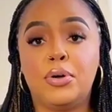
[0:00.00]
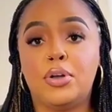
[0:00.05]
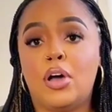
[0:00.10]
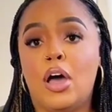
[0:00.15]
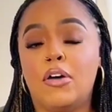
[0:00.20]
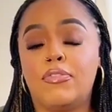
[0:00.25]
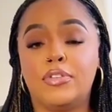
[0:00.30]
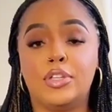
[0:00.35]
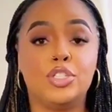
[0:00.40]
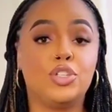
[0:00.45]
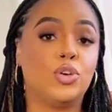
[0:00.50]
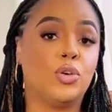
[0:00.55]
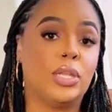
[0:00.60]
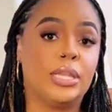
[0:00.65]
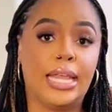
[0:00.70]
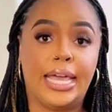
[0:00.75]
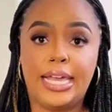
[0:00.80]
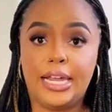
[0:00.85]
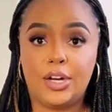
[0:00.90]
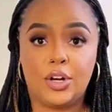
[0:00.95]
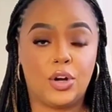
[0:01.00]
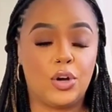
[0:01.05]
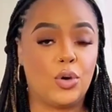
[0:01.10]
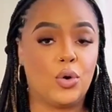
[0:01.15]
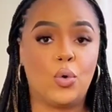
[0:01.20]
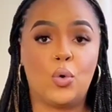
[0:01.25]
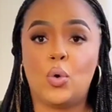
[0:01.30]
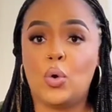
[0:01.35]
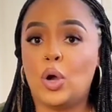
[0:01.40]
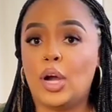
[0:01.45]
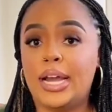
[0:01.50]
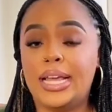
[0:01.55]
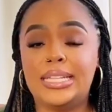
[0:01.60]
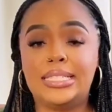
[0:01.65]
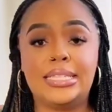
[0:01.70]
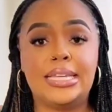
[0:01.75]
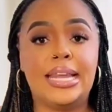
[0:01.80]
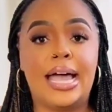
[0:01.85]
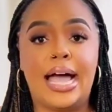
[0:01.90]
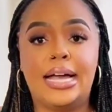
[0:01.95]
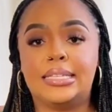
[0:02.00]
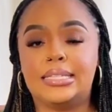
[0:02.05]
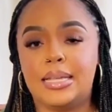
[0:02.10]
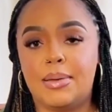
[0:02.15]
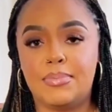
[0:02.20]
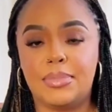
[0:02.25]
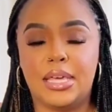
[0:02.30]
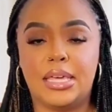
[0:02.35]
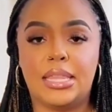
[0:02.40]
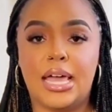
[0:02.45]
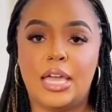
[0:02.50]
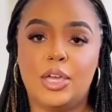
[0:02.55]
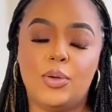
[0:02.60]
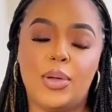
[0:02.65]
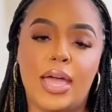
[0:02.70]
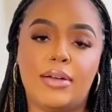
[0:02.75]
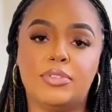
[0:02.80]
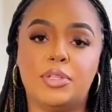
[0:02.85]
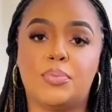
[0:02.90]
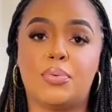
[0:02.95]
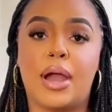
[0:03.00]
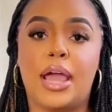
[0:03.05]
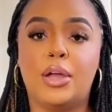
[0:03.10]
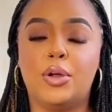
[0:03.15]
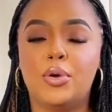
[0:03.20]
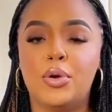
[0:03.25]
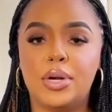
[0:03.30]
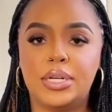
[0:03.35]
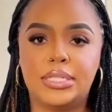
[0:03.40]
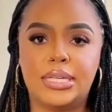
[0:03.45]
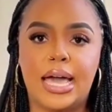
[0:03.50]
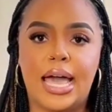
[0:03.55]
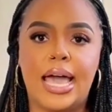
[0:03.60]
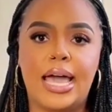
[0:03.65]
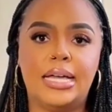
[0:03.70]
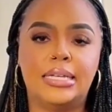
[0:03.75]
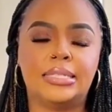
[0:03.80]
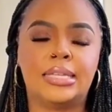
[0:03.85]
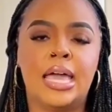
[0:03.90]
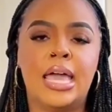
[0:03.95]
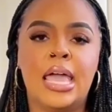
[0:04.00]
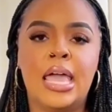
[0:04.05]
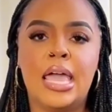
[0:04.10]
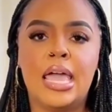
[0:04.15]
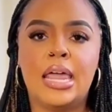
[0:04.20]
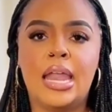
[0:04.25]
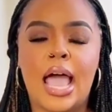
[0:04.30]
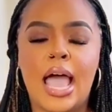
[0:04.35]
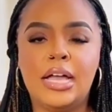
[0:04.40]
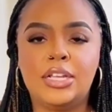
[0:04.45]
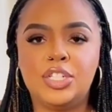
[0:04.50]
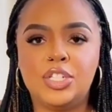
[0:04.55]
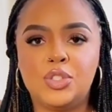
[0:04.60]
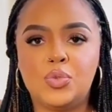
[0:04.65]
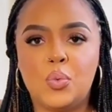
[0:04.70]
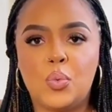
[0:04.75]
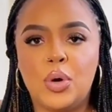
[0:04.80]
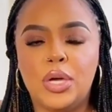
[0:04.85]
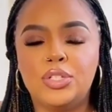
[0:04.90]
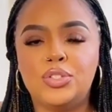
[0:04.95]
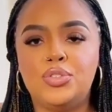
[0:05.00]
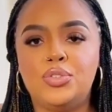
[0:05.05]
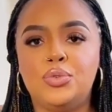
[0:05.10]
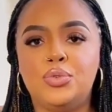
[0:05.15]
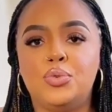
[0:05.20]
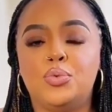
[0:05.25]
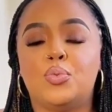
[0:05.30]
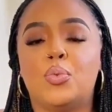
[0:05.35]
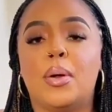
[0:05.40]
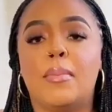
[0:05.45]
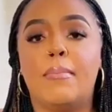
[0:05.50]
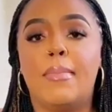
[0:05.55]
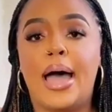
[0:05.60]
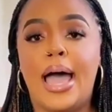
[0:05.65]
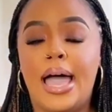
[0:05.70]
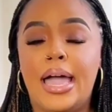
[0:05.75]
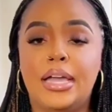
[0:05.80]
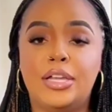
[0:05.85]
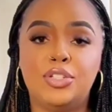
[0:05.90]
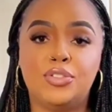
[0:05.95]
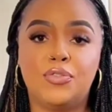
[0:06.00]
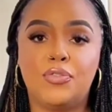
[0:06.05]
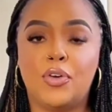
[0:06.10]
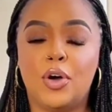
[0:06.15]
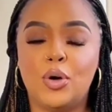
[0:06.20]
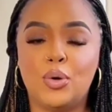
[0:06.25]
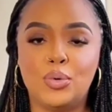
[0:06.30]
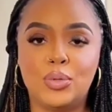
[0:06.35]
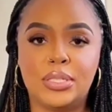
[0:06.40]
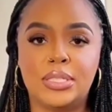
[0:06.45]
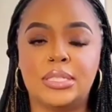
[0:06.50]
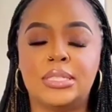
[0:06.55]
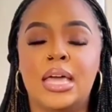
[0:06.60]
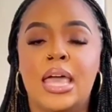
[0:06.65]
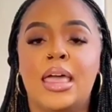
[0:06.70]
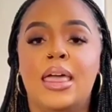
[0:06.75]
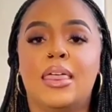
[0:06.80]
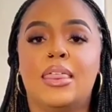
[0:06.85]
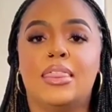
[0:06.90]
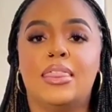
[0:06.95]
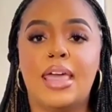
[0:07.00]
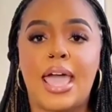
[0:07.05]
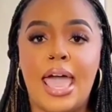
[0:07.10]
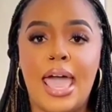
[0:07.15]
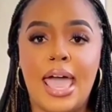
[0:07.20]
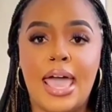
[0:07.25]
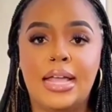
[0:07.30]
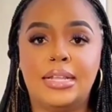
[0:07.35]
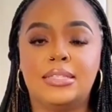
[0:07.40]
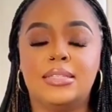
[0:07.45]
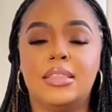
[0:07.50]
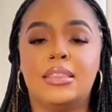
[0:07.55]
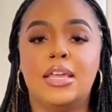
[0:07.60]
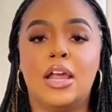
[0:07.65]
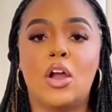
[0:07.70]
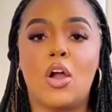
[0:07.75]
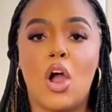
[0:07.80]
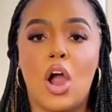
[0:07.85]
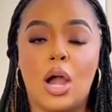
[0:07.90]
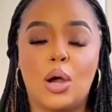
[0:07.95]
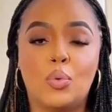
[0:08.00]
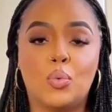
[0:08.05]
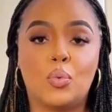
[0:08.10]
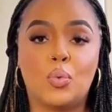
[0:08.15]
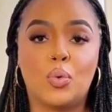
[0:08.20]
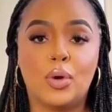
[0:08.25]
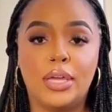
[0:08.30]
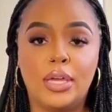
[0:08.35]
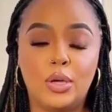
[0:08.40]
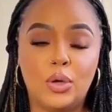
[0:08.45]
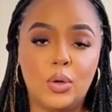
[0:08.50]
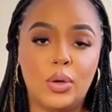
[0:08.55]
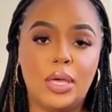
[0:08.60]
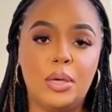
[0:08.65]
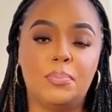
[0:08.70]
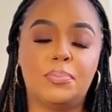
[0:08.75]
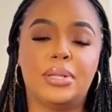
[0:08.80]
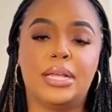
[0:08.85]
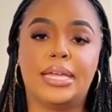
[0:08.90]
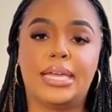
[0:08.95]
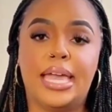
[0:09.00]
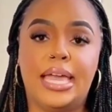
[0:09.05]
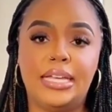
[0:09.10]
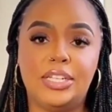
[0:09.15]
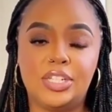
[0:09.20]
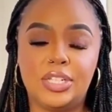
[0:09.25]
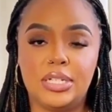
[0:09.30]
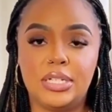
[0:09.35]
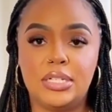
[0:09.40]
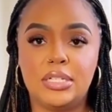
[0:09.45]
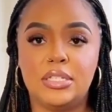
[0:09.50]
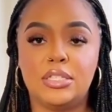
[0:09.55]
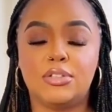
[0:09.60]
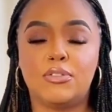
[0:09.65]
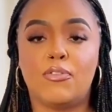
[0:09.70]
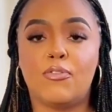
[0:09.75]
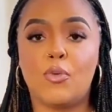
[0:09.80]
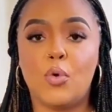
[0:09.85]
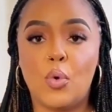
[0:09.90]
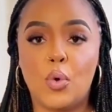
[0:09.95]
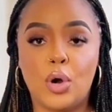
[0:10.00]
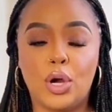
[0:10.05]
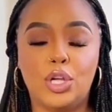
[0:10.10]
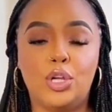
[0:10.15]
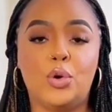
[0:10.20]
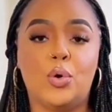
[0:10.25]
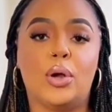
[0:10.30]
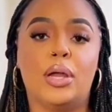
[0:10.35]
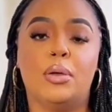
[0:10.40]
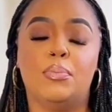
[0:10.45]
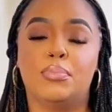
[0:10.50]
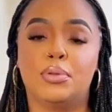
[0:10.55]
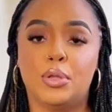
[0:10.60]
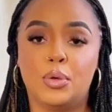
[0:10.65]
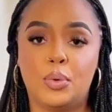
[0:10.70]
But not me. Mira Desai said. A dangerous man with a perfect smile. In Equatorial Guinea, power often hides behind a smile.